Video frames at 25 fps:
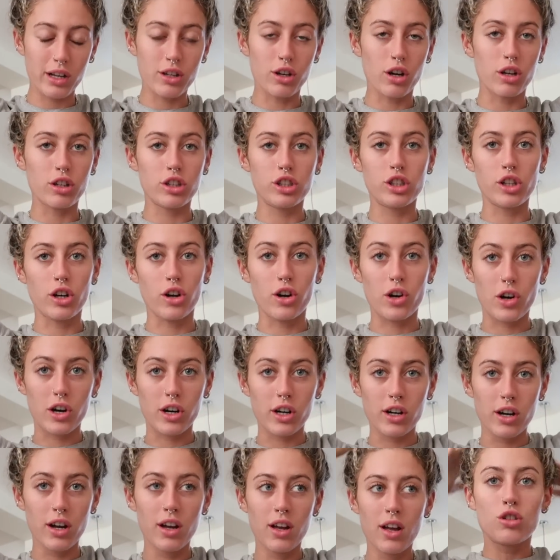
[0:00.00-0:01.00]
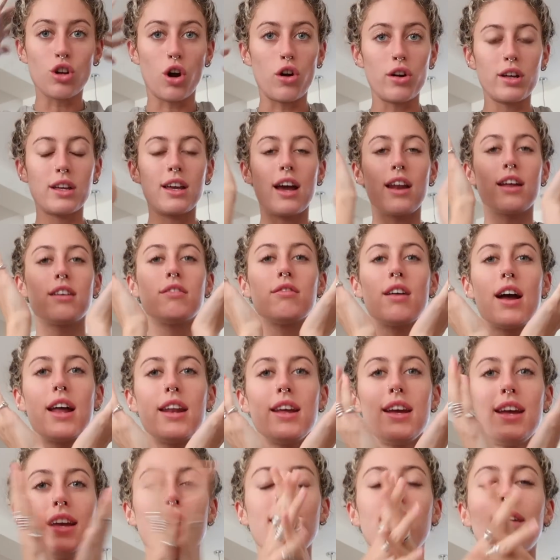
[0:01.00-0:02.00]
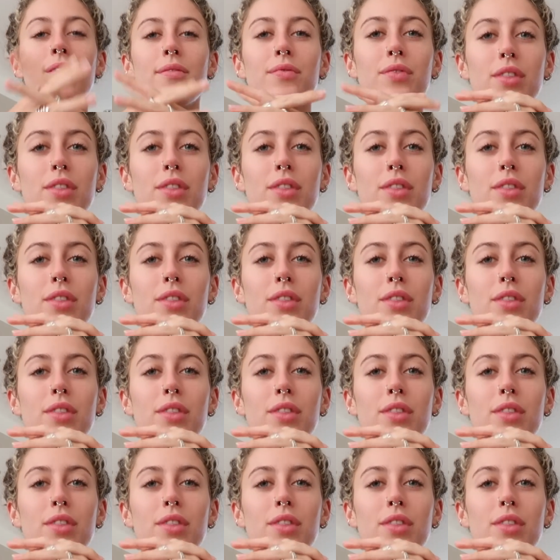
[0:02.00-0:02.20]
got a shower, started getting ready,